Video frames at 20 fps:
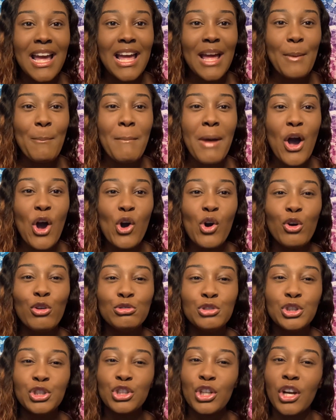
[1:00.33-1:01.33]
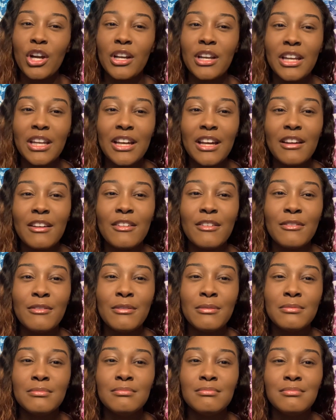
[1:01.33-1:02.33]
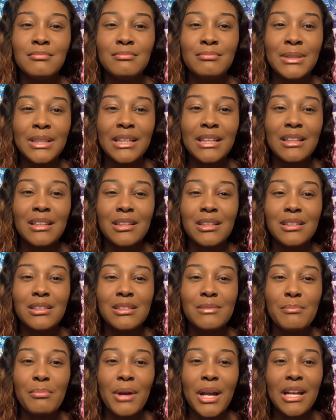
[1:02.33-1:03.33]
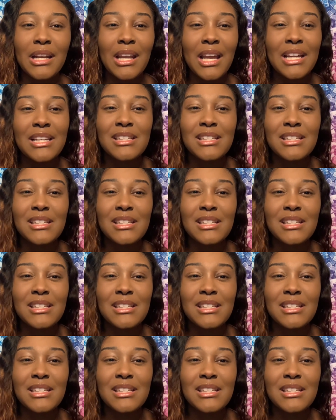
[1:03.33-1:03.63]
my whole journey of being pregnant at